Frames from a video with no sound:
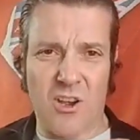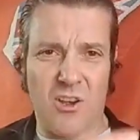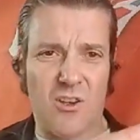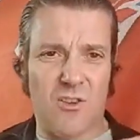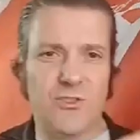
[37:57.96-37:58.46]

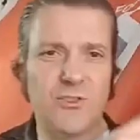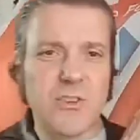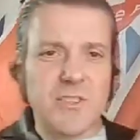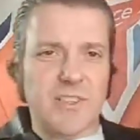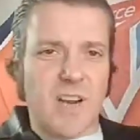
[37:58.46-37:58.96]

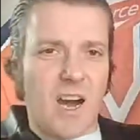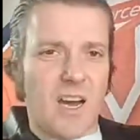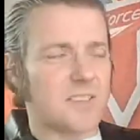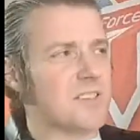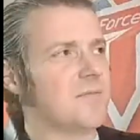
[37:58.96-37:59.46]
Union
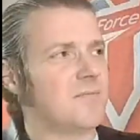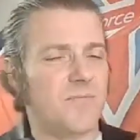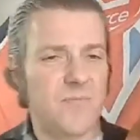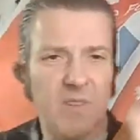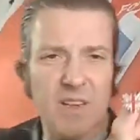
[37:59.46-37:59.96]
Heart
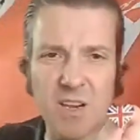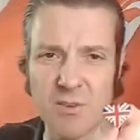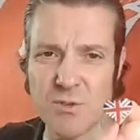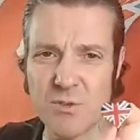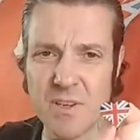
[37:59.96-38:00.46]

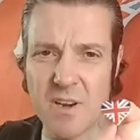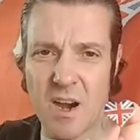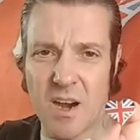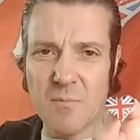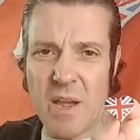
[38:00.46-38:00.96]

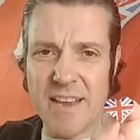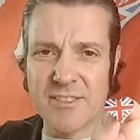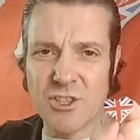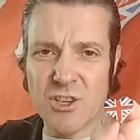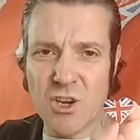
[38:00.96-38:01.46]
badge,